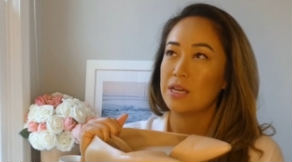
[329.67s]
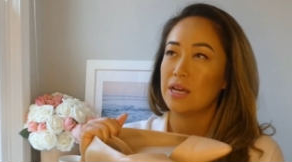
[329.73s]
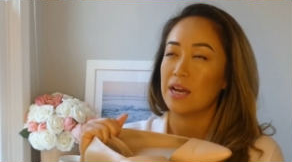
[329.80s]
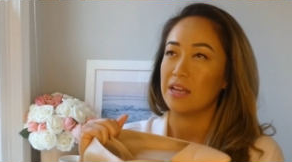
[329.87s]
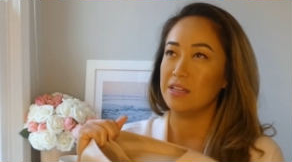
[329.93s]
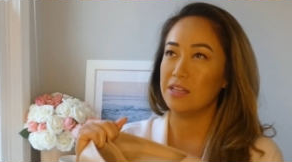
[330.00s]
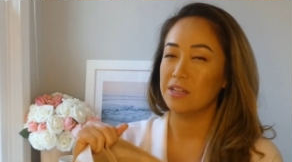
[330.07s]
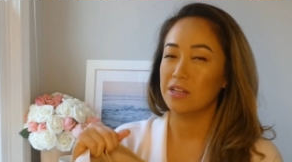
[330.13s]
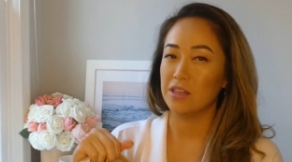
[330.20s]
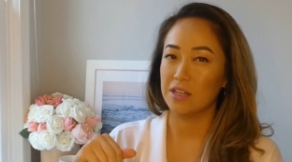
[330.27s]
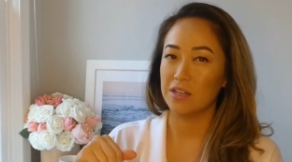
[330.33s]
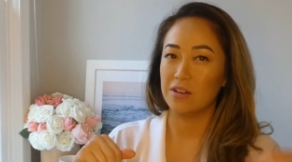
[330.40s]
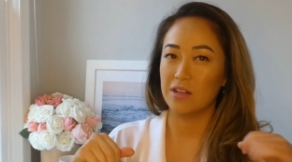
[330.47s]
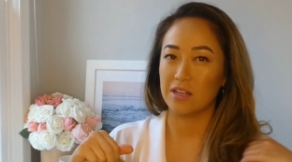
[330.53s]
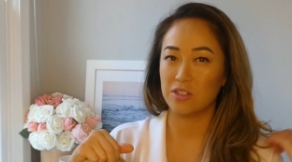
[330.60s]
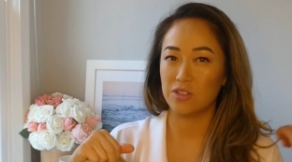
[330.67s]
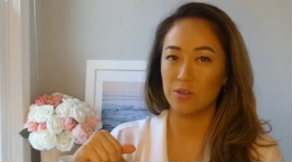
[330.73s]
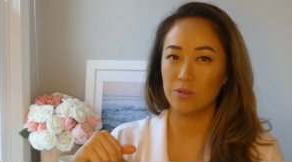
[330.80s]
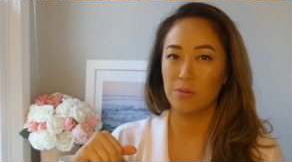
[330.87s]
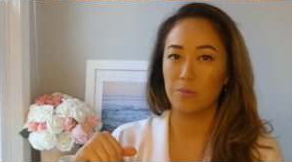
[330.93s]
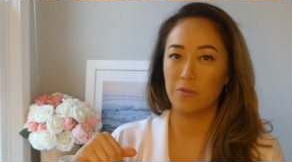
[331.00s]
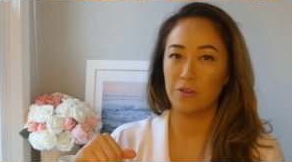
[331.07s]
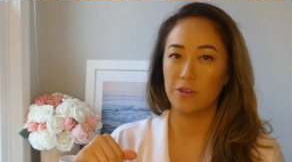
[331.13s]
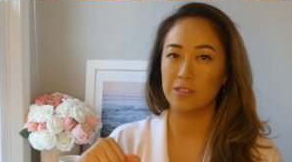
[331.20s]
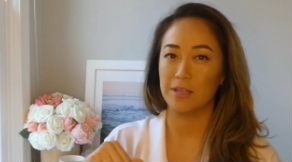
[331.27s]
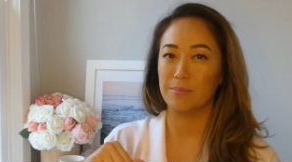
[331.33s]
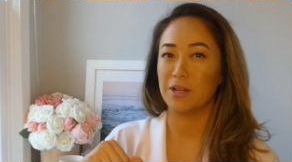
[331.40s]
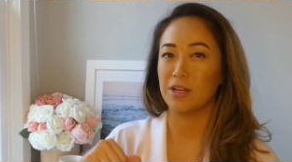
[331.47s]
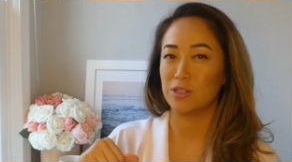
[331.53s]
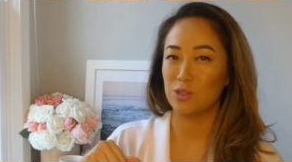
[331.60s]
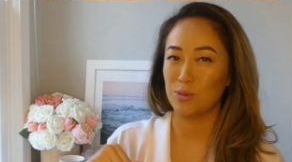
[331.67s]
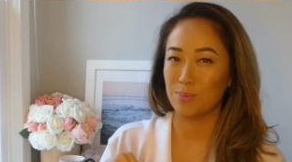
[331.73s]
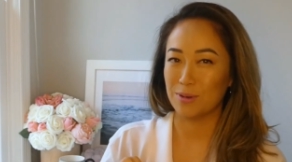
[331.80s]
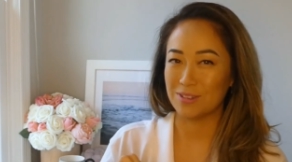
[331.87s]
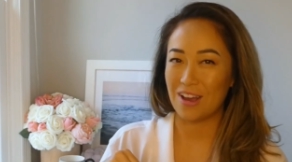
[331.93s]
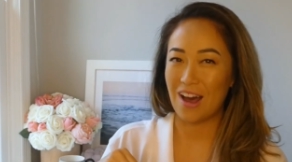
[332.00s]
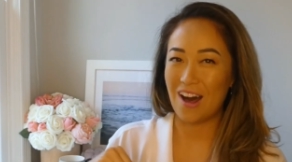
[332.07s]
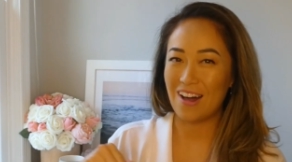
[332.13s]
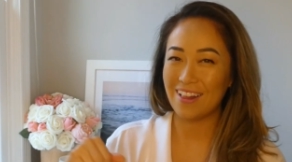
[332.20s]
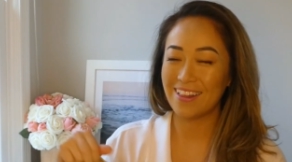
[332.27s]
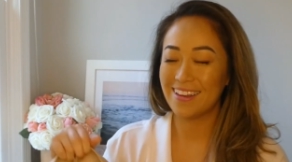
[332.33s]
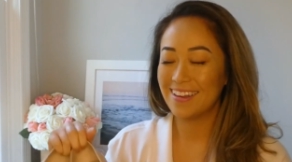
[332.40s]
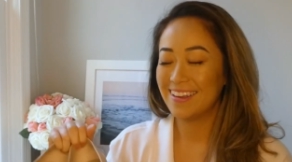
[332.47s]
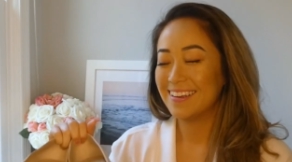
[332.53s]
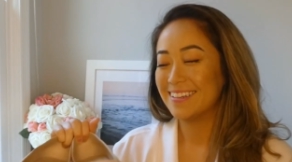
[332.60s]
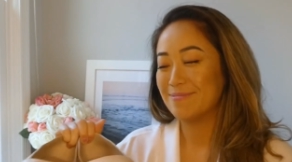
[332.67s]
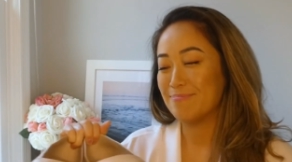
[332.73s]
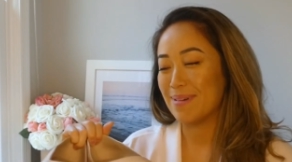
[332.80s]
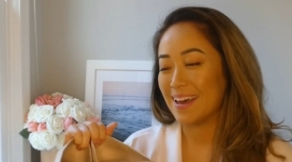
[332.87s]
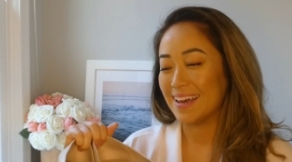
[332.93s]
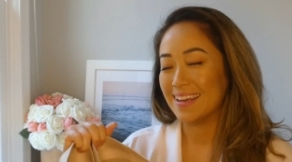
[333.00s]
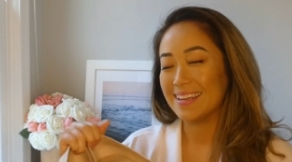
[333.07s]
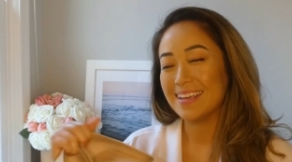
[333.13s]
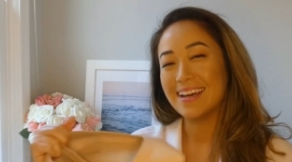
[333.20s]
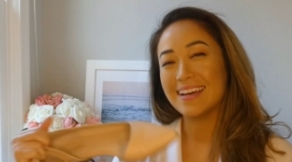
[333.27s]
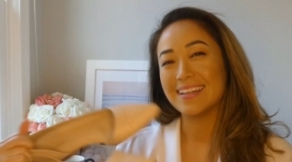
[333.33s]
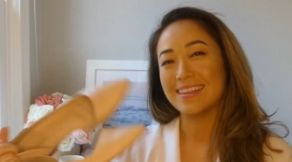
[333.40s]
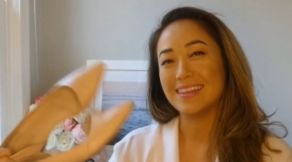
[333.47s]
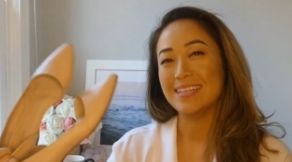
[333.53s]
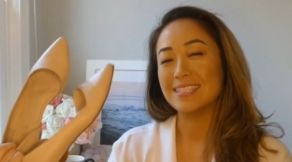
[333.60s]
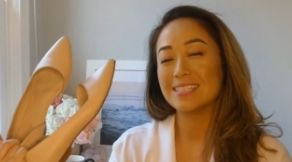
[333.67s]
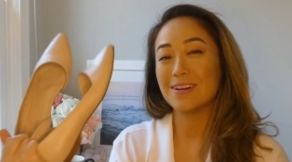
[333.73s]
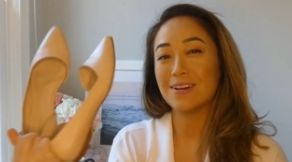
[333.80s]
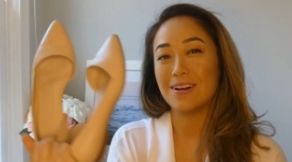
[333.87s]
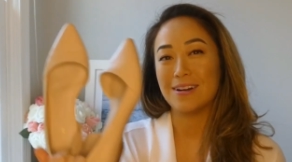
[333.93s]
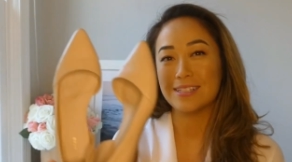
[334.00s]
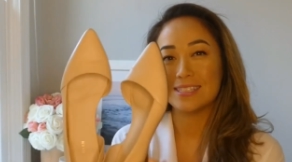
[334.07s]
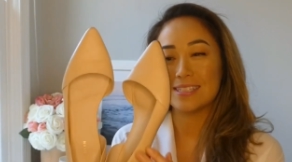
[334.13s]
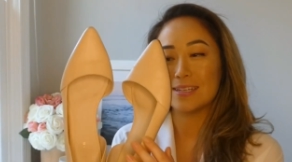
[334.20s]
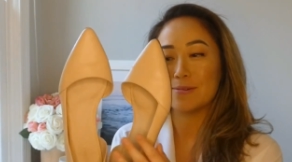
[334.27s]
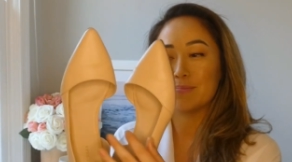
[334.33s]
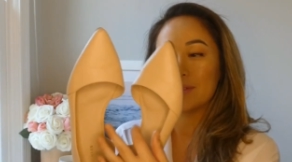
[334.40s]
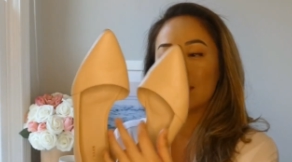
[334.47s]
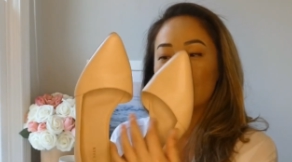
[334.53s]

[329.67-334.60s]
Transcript: I need a little extra oomph because I'm not super tall. But yeah, these are awesome.